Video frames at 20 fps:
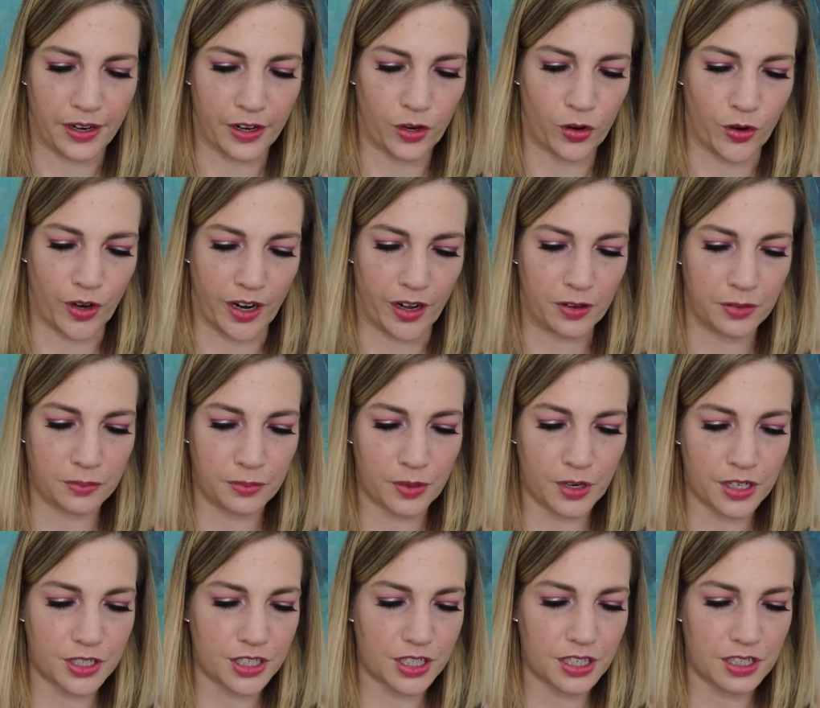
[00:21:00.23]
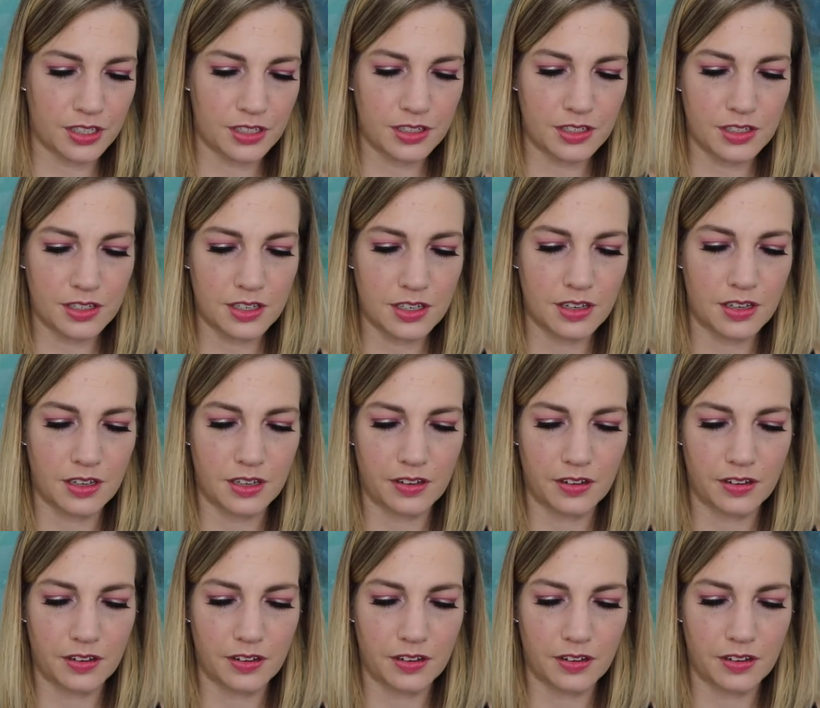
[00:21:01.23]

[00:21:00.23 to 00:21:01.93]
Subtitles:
Crown Brushes,